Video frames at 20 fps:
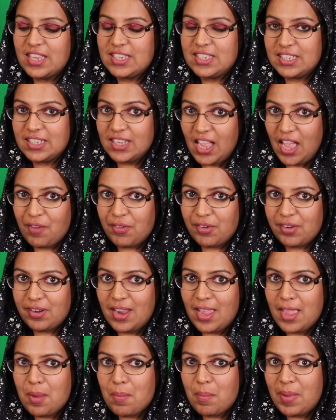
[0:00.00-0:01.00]
to cover
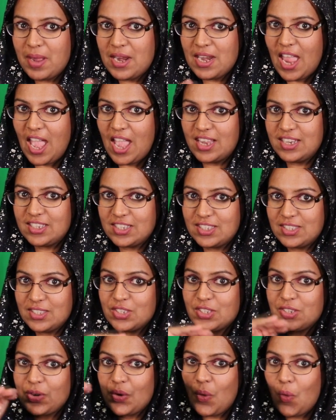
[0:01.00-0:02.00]
it, but not
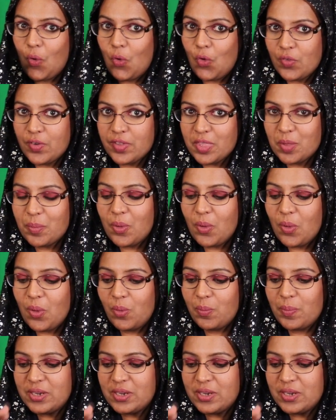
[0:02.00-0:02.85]
just over the bowl,